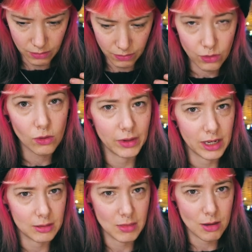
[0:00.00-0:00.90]
4
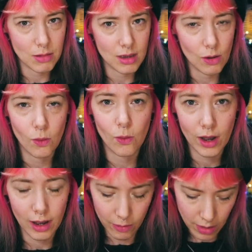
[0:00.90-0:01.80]
weeks maybe,
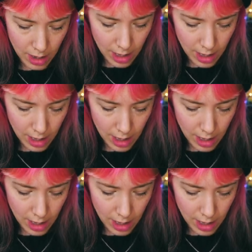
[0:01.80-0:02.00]
wow,